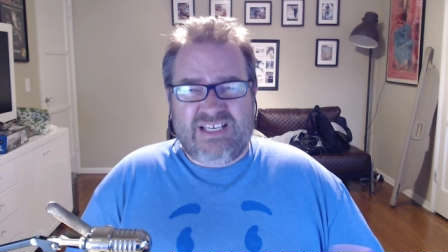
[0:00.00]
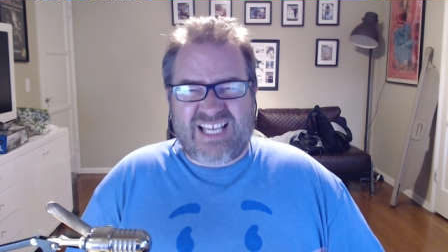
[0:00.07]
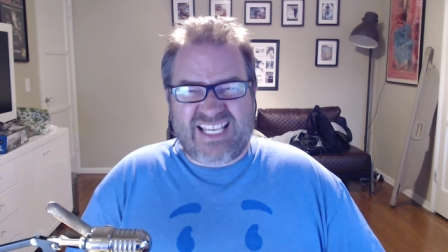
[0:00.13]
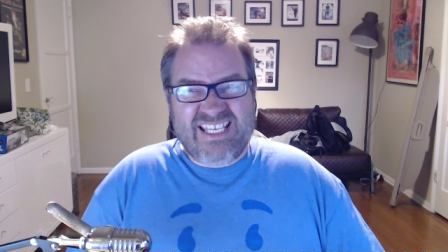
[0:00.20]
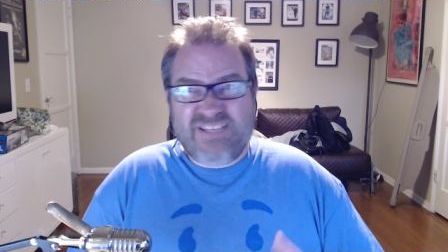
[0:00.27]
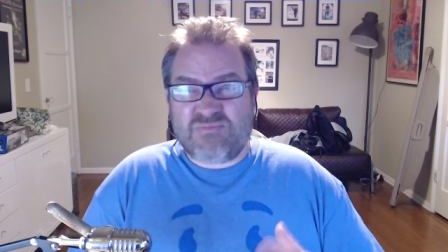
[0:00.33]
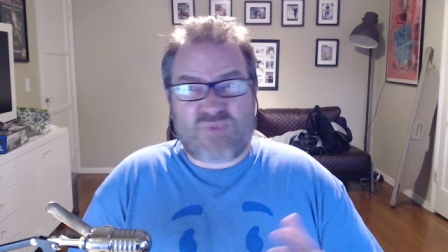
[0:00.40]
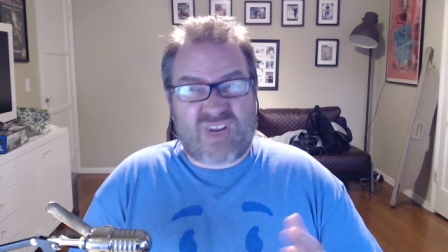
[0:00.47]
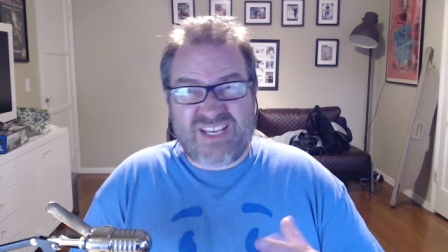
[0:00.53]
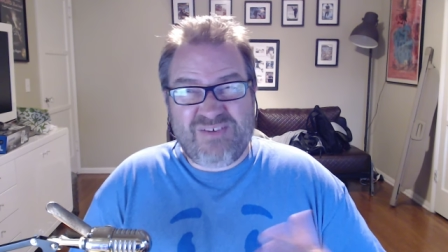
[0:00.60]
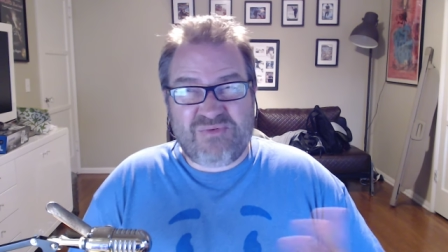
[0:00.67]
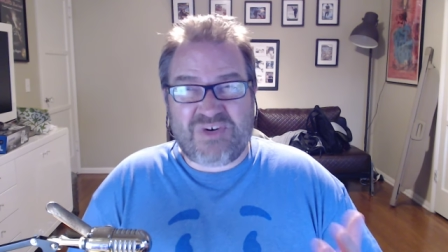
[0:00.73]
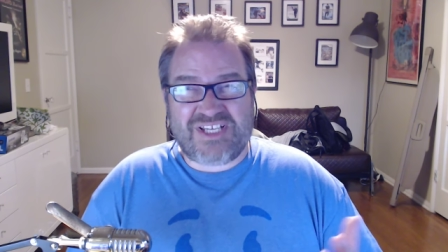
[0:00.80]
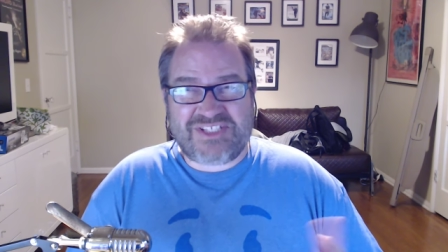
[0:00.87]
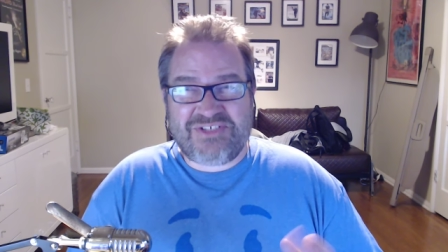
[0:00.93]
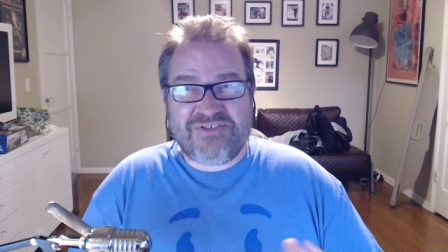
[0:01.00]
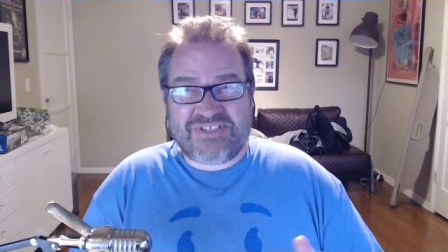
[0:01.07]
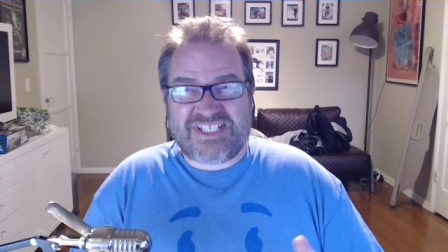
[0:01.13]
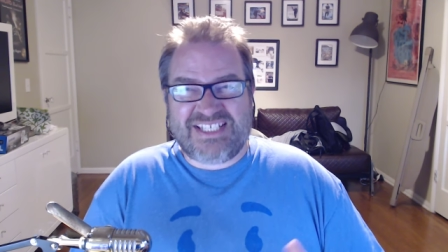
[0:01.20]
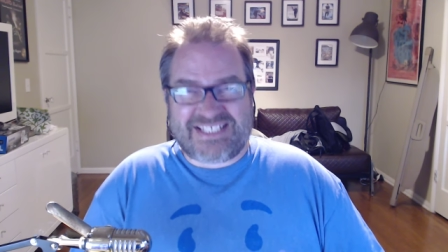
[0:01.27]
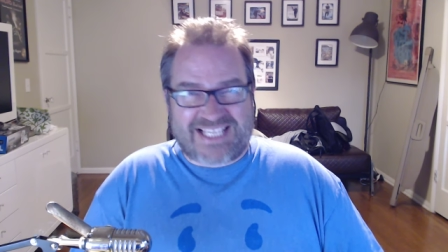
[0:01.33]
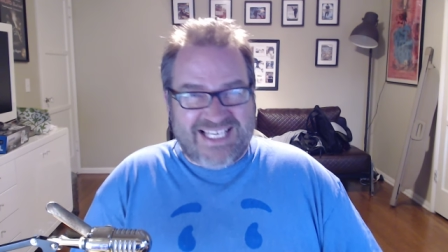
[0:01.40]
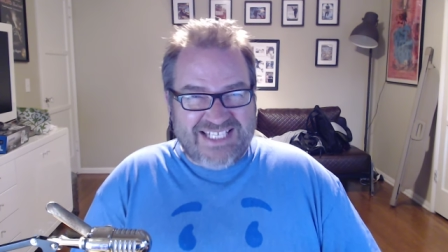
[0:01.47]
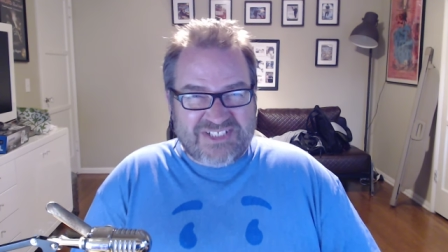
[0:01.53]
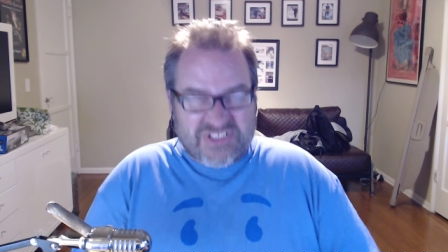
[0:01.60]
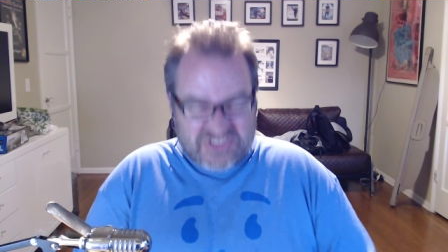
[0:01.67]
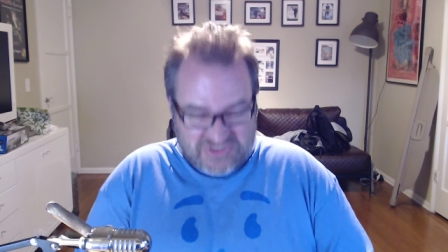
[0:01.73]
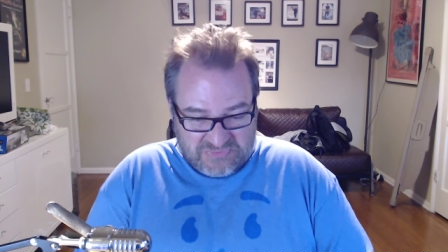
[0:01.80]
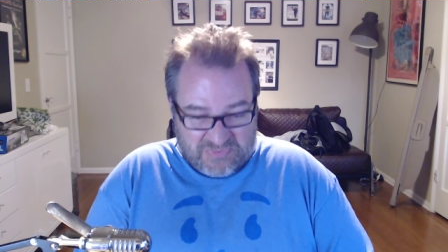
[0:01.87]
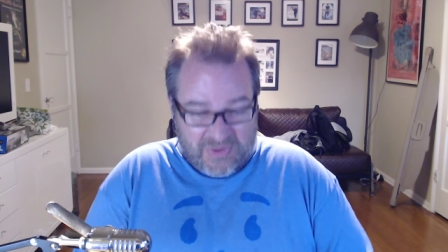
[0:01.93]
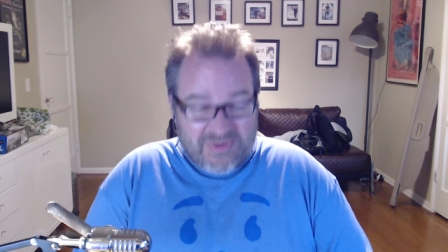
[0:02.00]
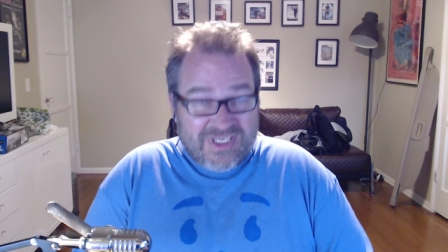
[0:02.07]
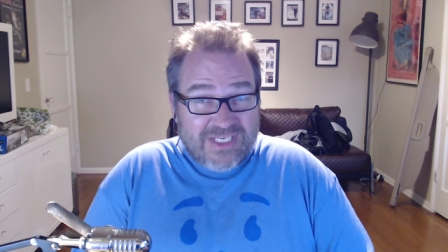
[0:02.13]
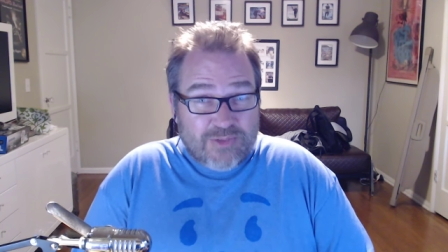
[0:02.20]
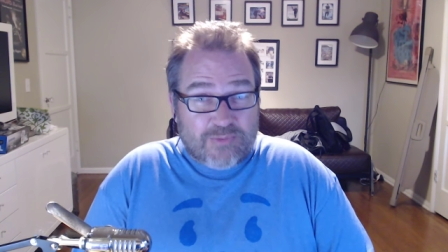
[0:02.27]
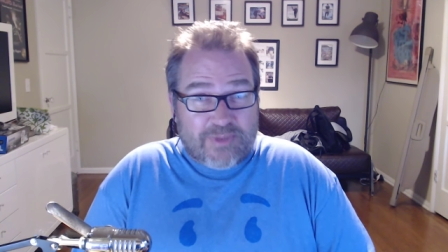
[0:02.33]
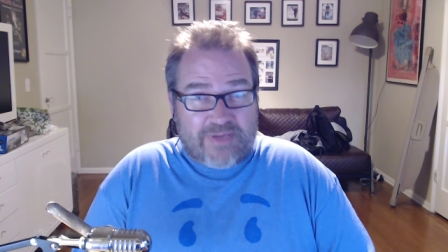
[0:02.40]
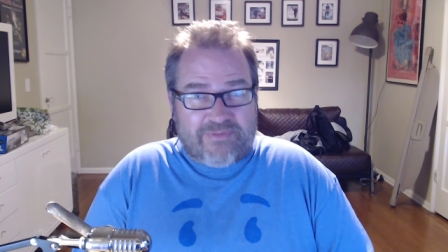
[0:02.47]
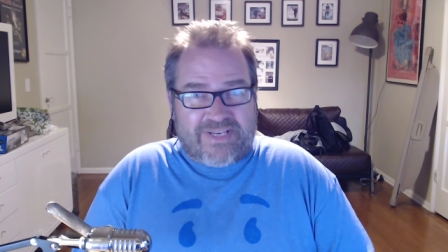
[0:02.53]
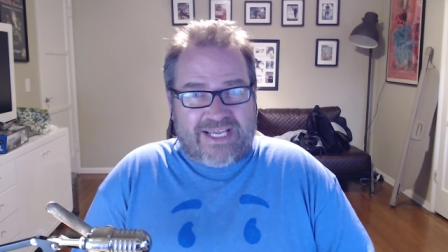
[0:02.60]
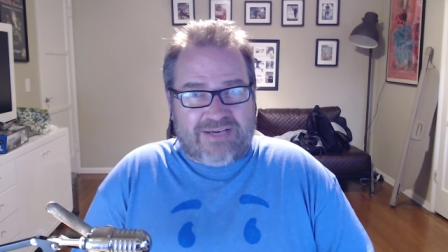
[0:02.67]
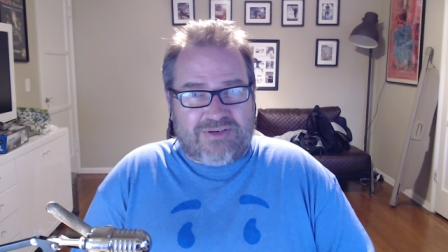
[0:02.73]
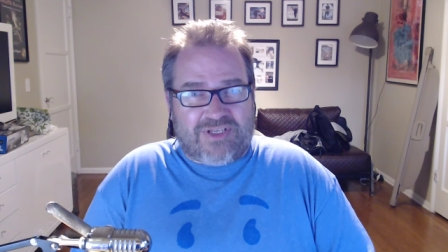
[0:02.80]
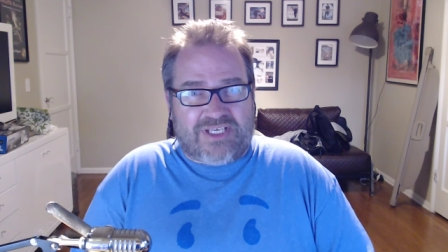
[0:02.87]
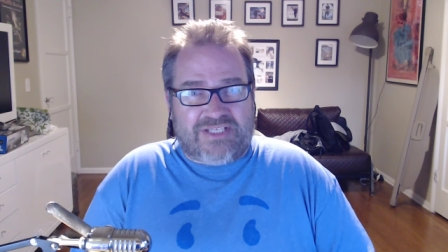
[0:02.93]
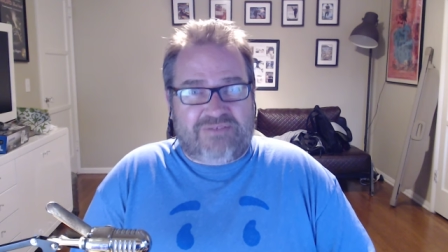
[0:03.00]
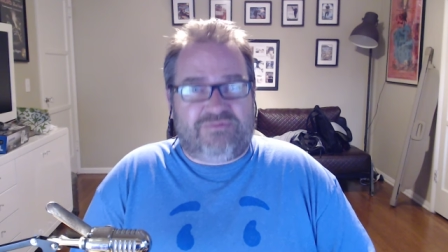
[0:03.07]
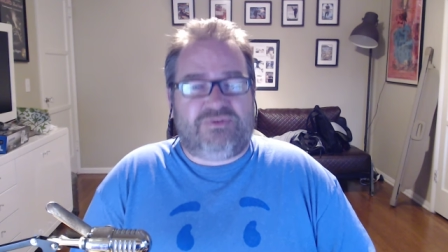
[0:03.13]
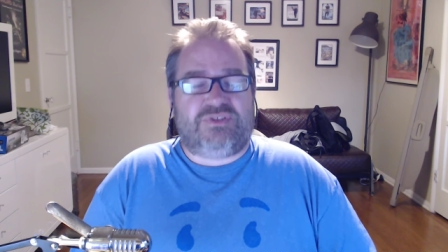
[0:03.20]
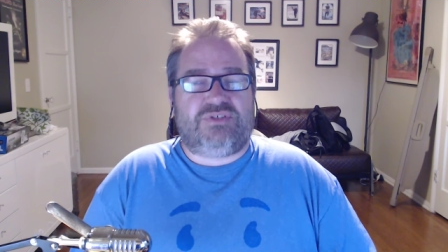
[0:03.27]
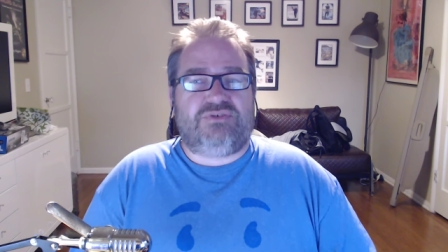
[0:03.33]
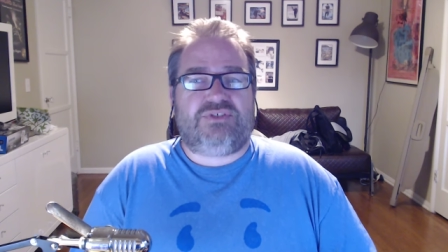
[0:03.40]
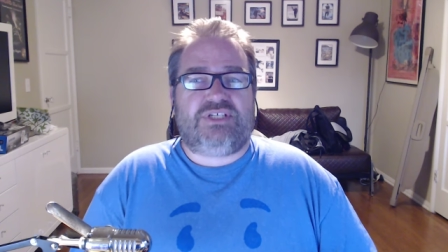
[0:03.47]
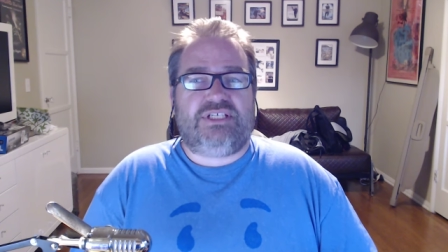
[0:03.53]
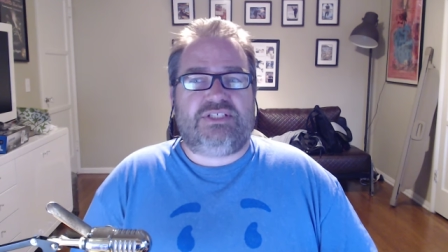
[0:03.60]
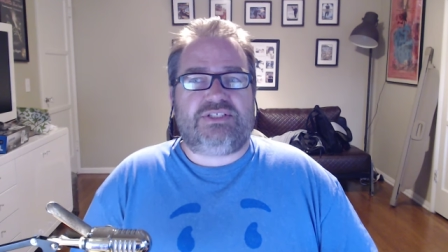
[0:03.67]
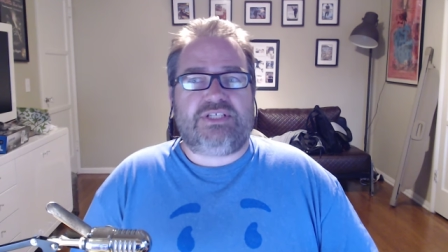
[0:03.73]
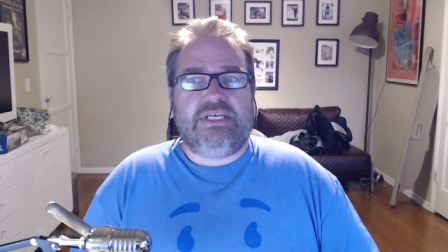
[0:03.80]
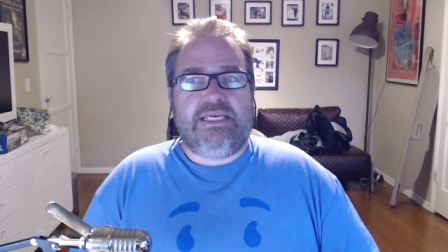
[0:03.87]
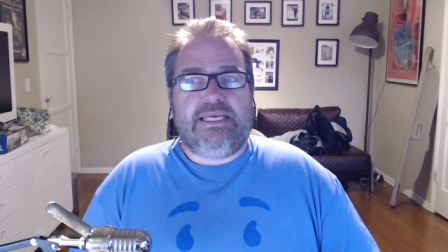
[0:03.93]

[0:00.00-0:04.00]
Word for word: I didn't, I didn't write two scenes. I literally just wrote a little bit of an outline for two scenes.